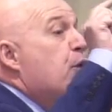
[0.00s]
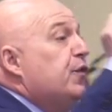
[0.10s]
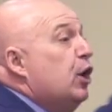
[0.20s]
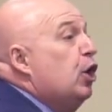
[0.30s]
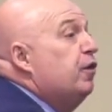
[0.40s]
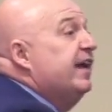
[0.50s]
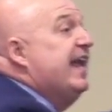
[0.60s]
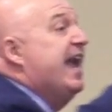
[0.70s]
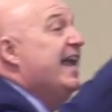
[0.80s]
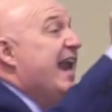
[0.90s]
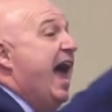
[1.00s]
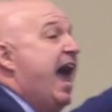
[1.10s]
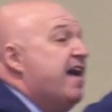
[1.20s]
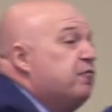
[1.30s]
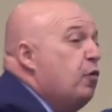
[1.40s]
with a hurricane
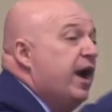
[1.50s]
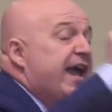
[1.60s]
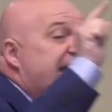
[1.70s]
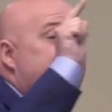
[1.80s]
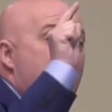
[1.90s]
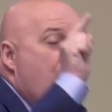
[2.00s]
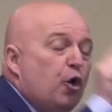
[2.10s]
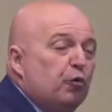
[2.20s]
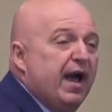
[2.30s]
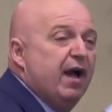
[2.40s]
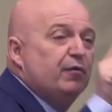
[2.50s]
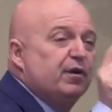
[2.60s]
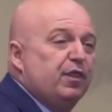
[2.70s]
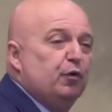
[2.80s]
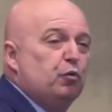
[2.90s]
halfway
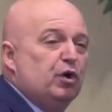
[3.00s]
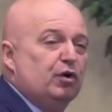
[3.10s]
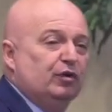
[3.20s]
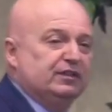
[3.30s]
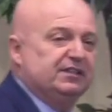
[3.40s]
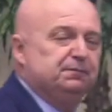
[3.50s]
around the world.